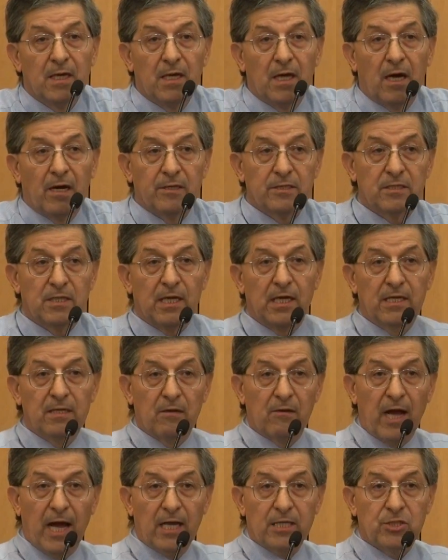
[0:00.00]
as the
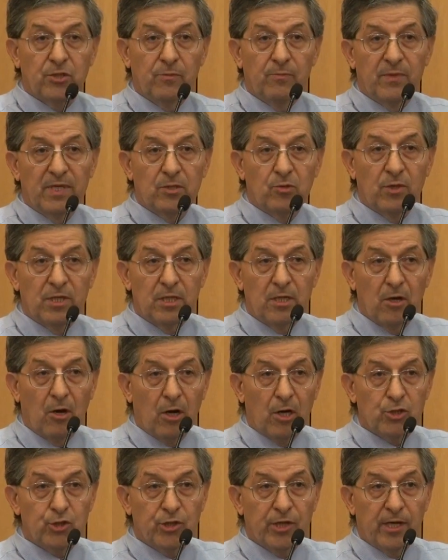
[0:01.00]
interaction between the
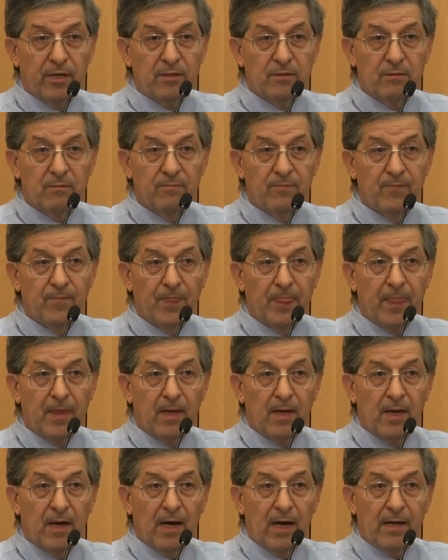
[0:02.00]
ocean
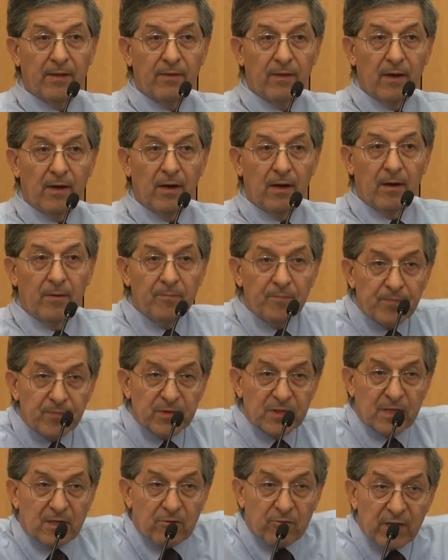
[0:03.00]
and the
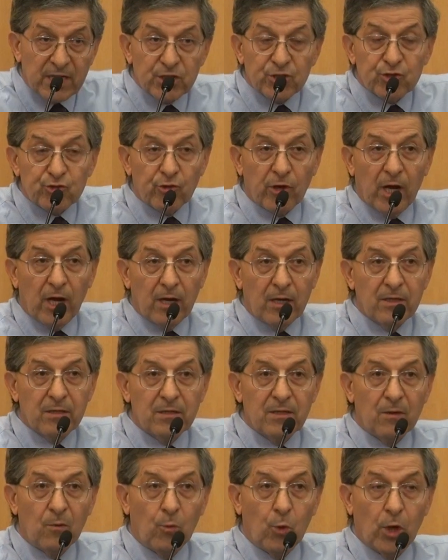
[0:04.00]
terrestrial
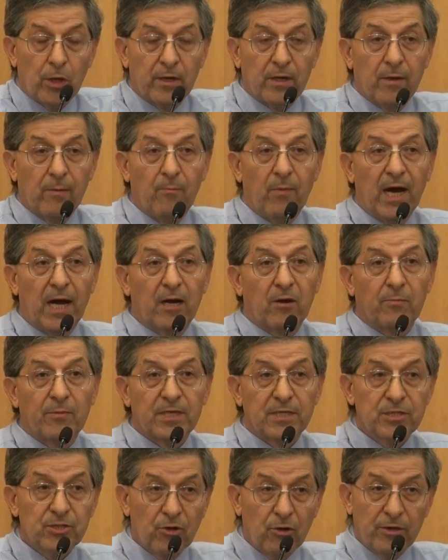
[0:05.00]
water environment
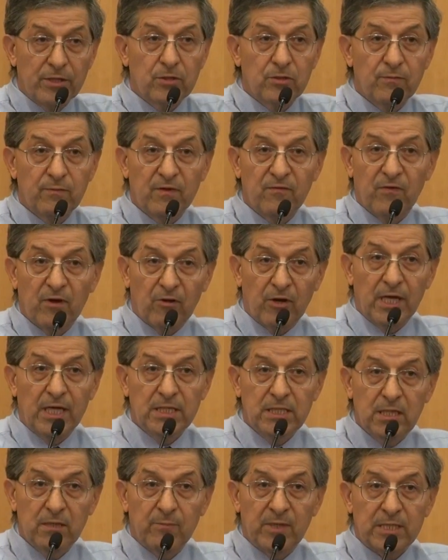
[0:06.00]
is going to be very
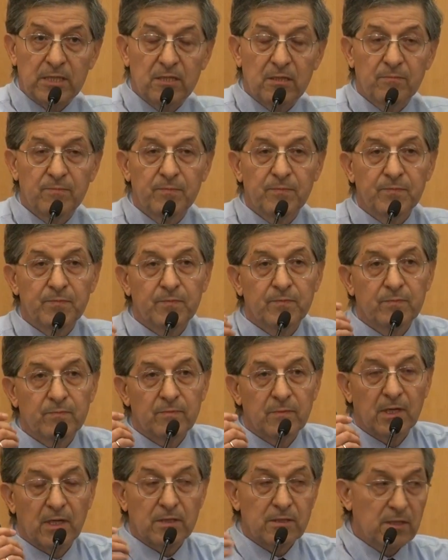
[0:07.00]
intimate,
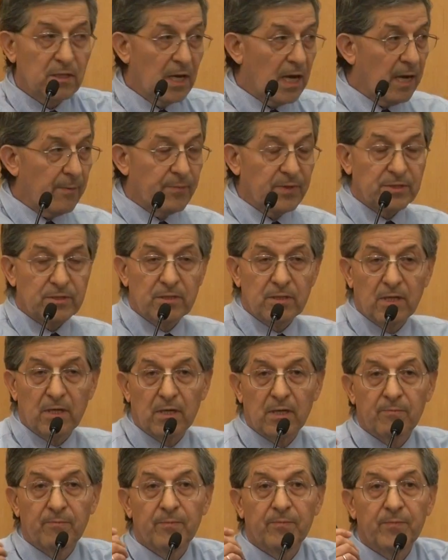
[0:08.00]
as it happens
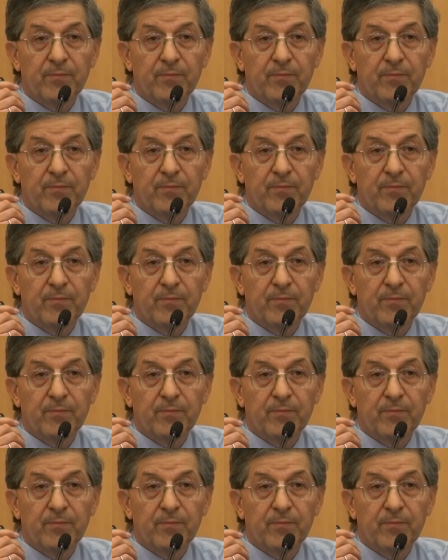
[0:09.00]
here